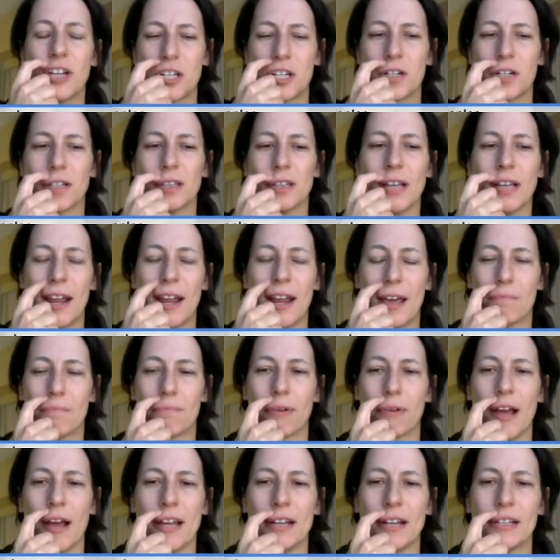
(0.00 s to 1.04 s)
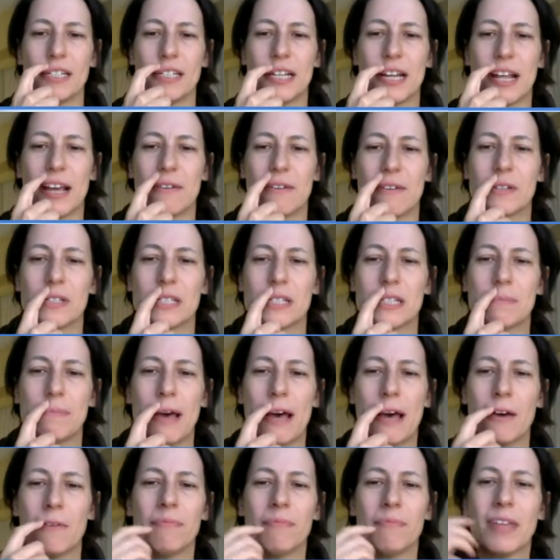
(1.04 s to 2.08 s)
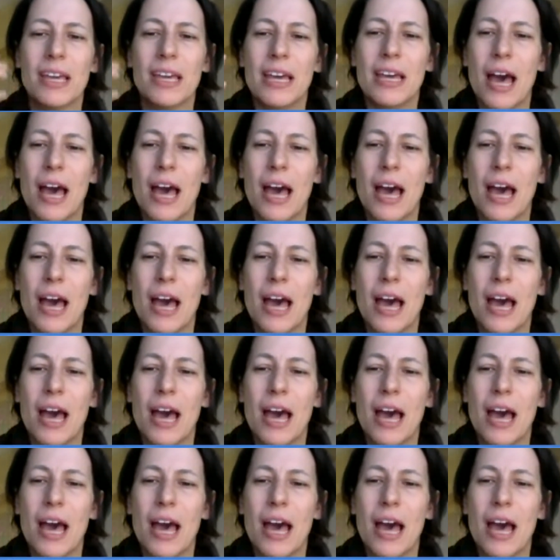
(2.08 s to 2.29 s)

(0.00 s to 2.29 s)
gestured a lot at, Brian, today was about